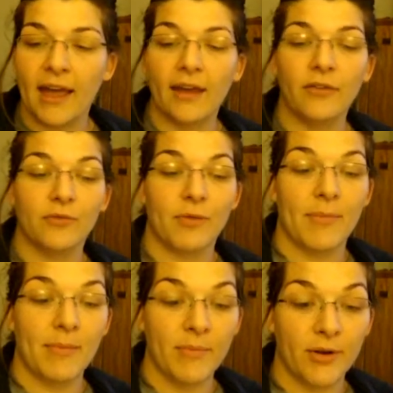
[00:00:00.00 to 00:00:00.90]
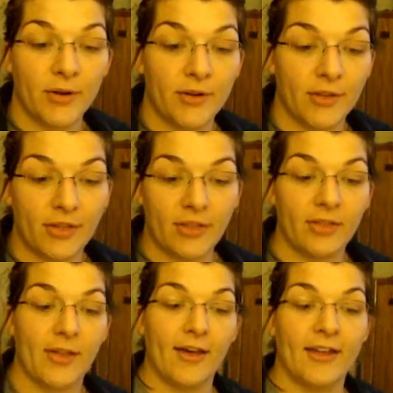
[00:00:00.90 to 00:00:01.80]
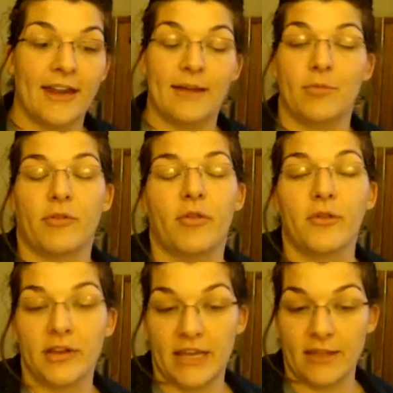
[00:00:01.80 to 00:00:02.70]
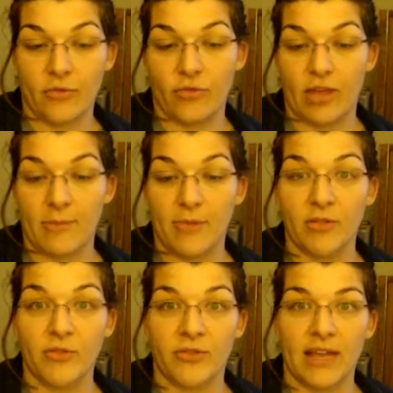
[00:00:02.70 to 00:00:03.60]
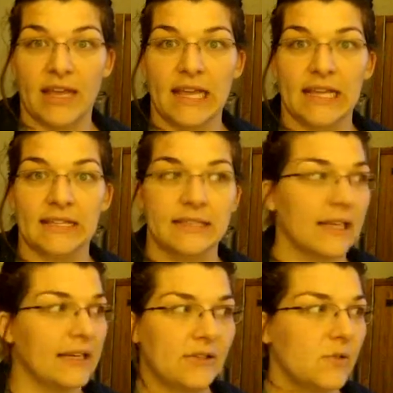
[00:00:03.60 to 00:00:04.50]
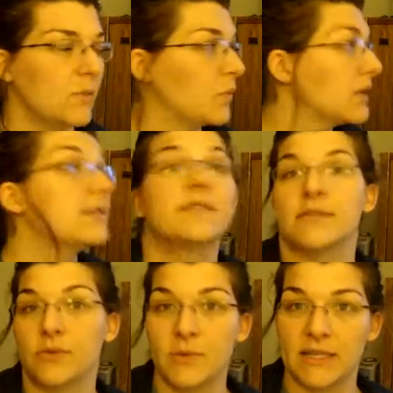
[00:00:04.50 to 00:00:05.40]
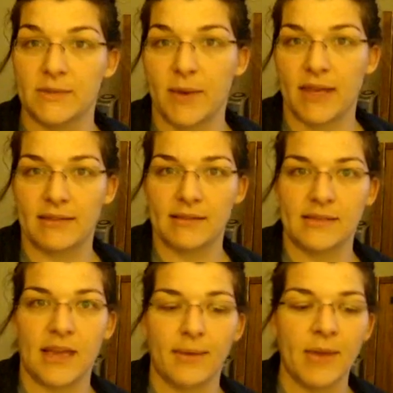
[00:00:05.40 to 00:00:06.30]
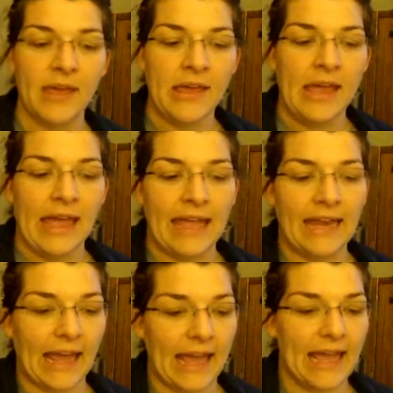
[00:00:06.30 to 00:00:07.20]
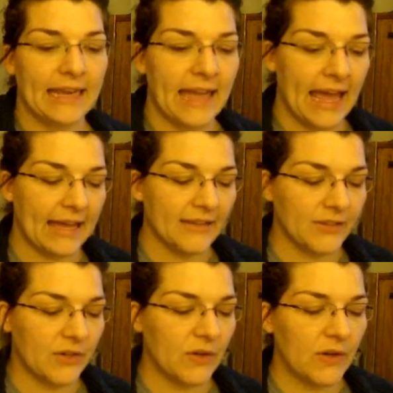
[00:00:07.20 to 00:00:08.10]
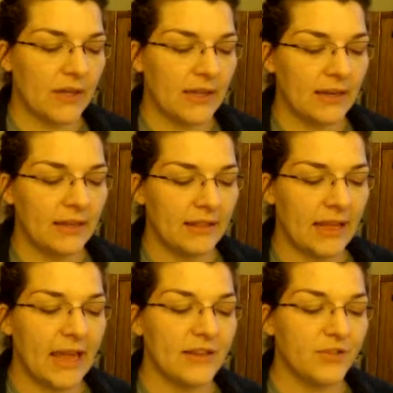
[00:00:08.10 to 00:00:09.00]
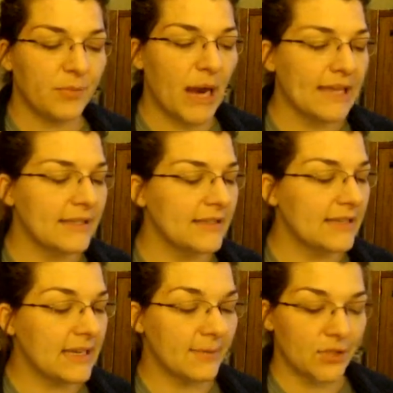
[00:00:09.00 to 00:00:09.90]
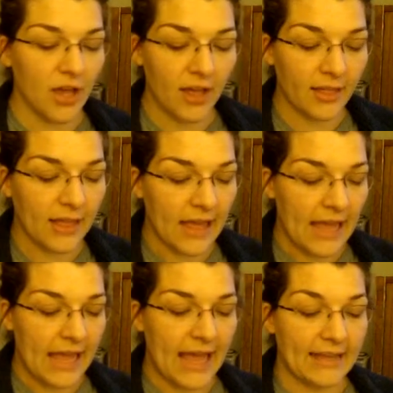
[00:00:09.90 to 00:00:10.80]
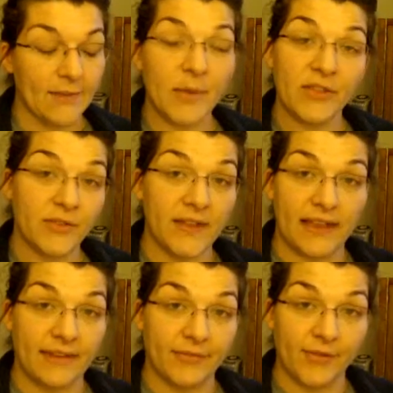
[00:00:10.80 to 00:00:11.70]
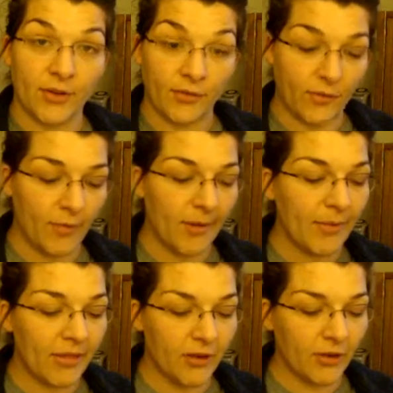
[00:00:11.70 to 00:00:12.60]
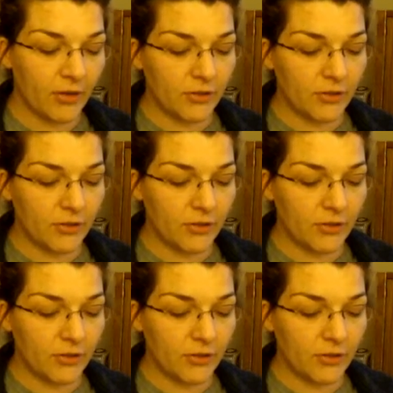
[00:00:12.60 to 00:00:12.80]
I remembered on April 30th that Mother's Day is like two weeks away at that time, and I had cast on the Age of Brass and Steam shawl as a Mother's Day gift for my mother.